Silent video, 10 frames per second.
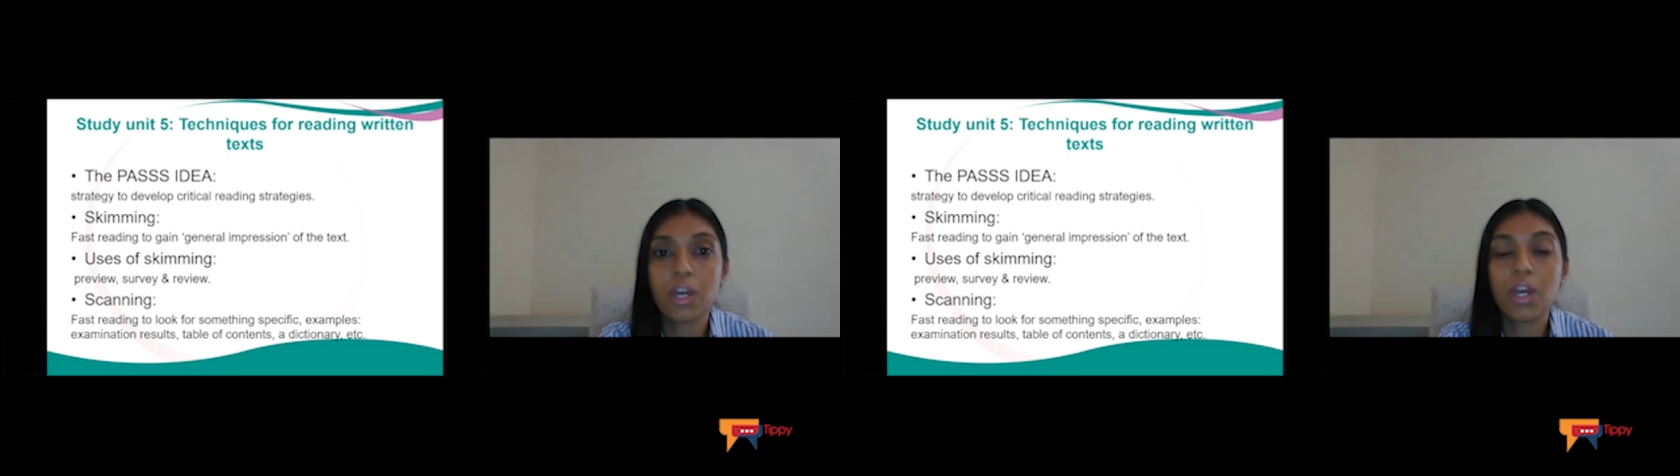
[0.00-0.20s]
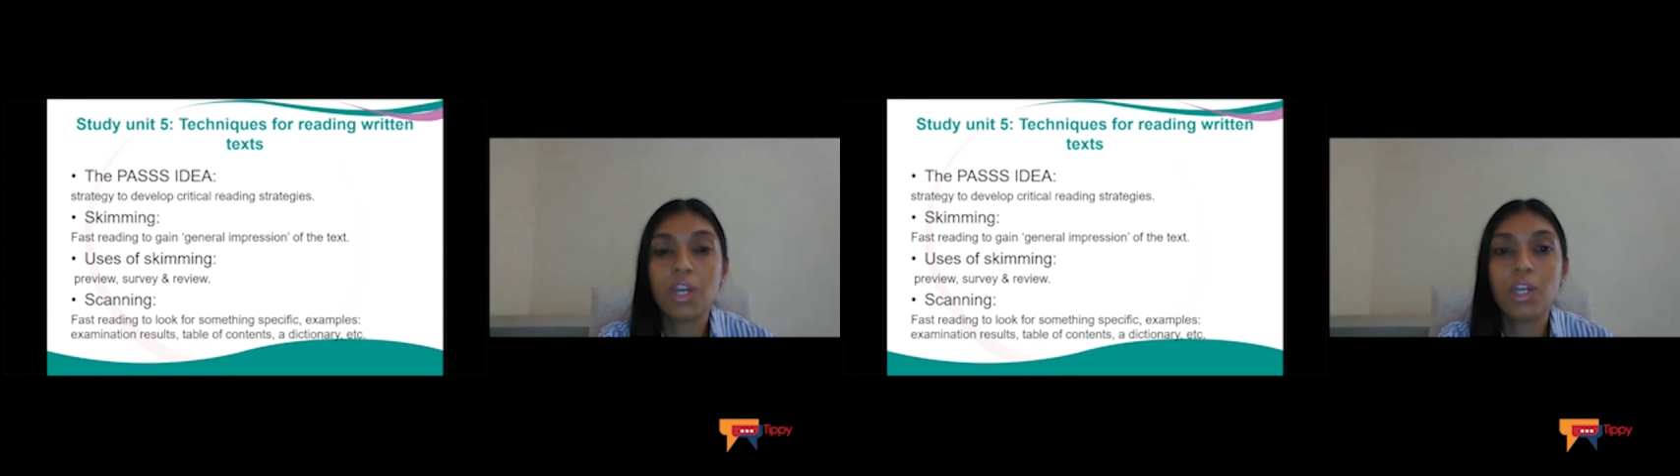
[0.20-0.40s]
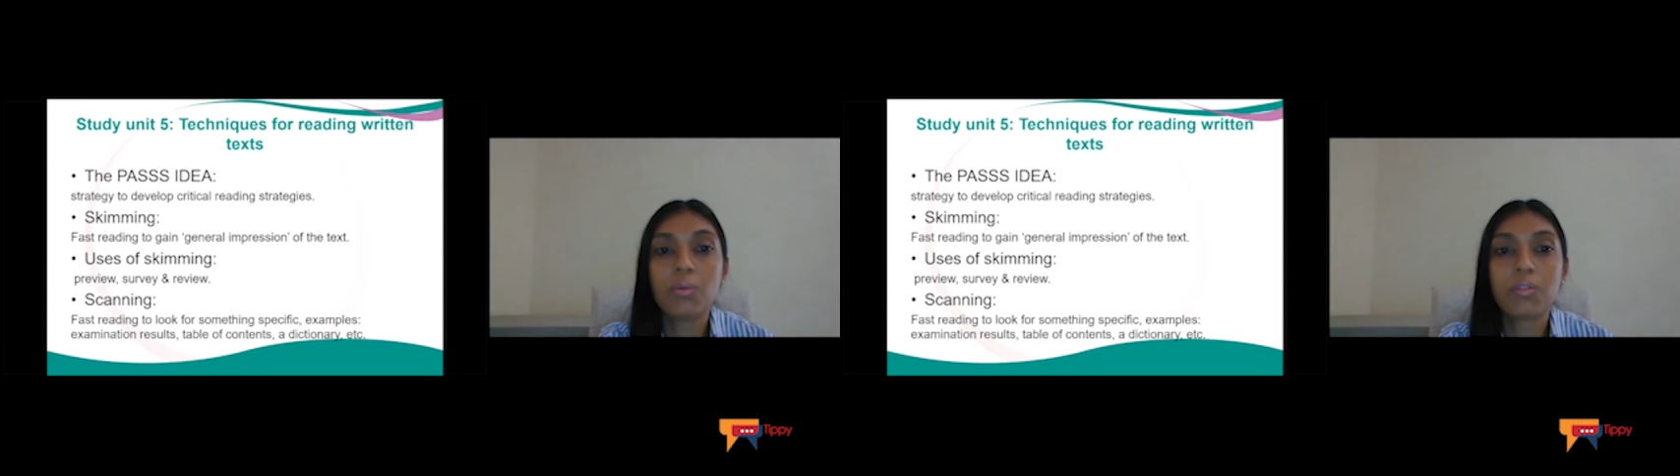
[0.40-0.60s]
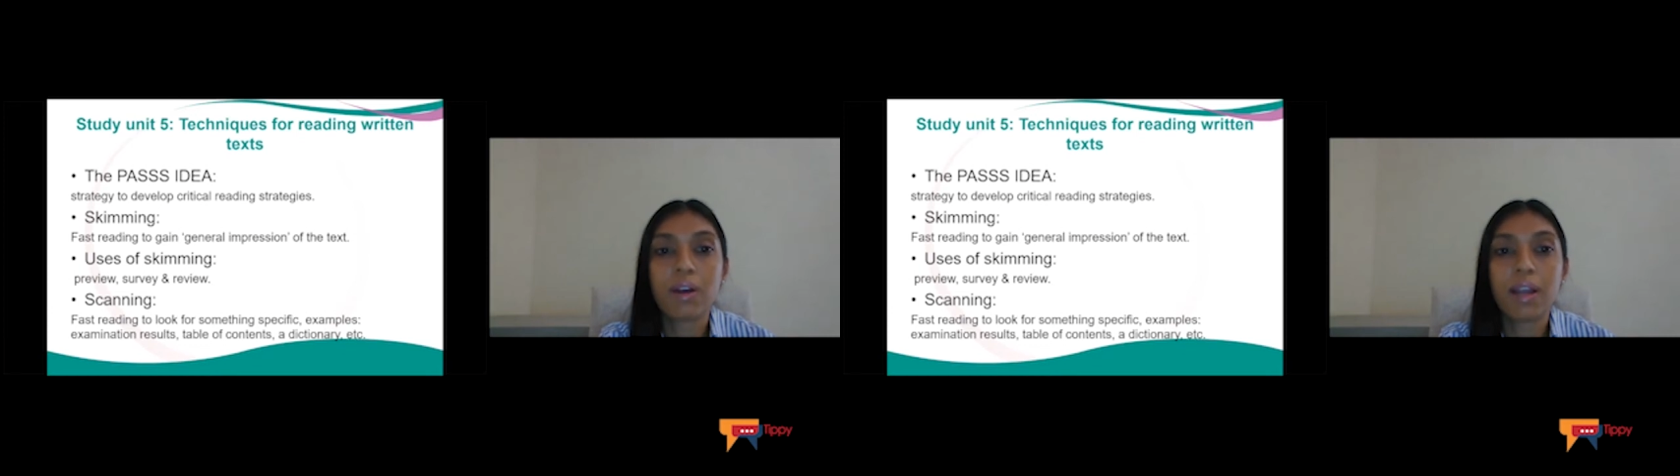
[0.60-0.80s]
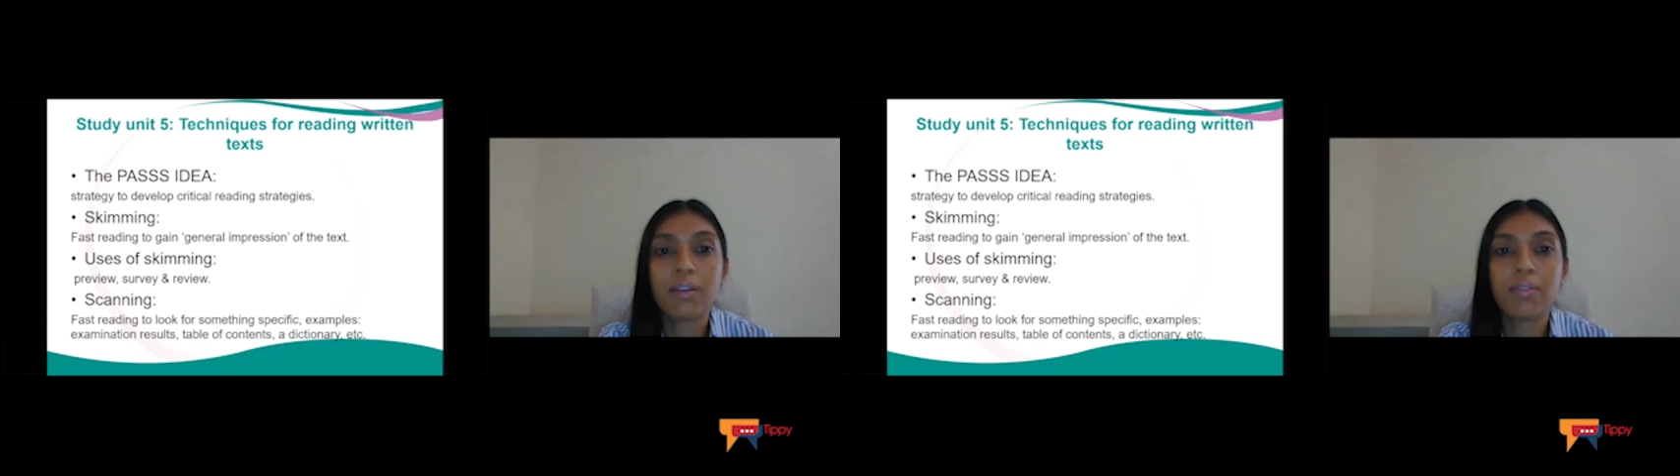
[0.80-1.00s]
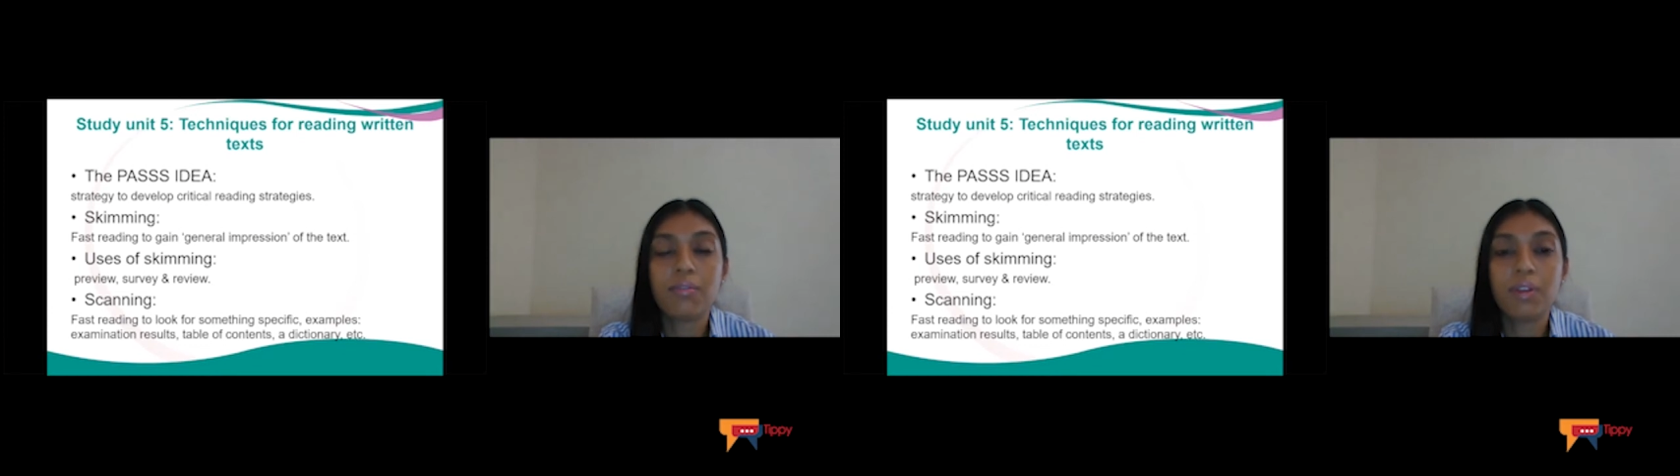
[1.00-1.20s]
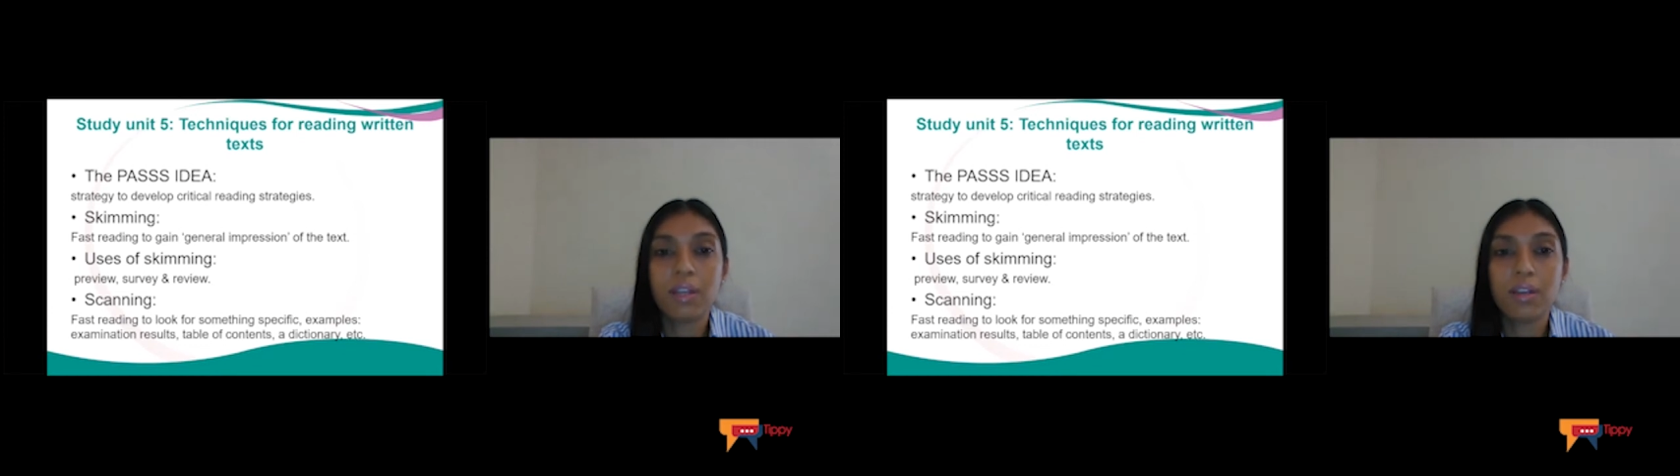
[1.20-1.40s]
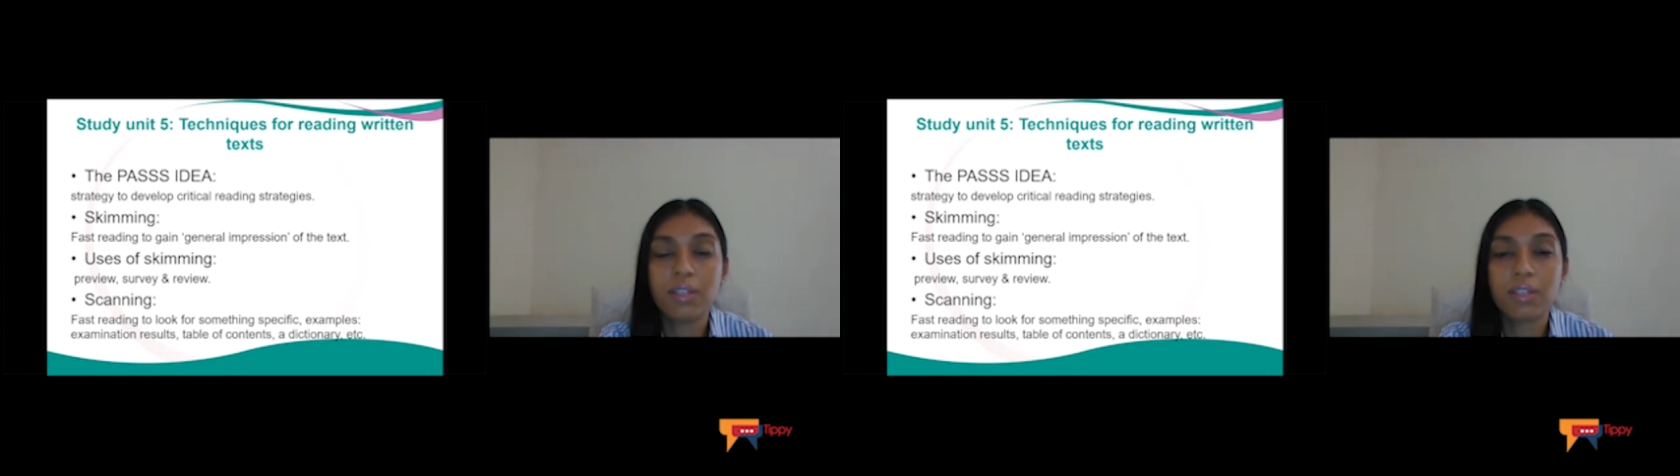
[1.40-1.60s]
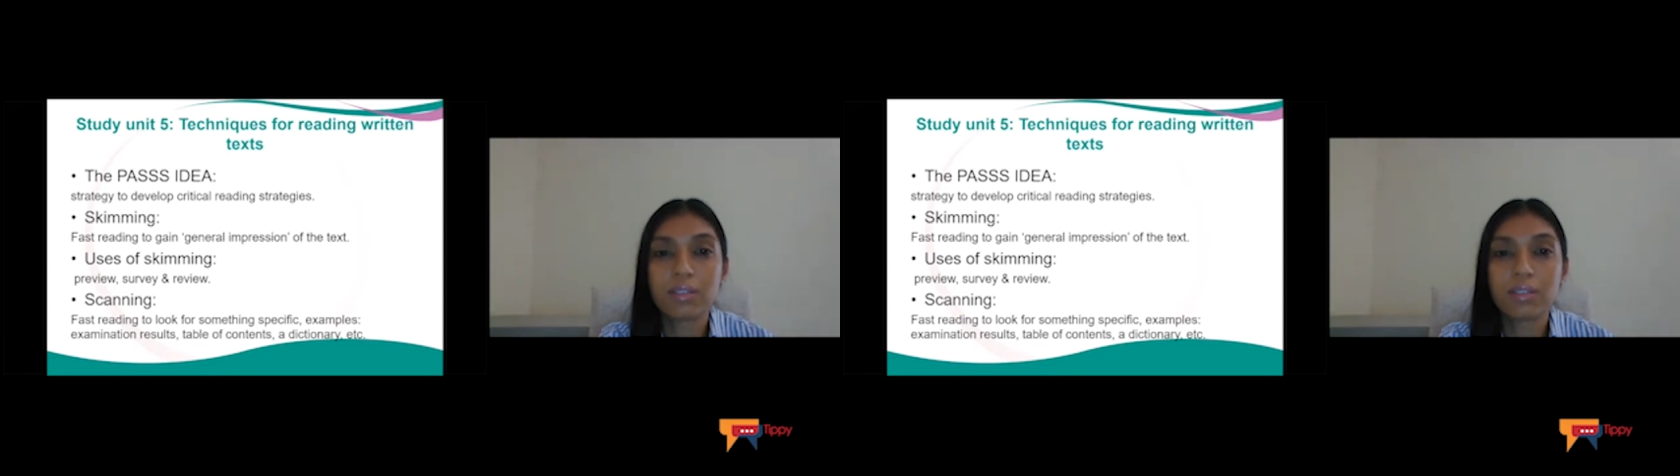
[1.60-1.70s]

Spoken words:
you will find various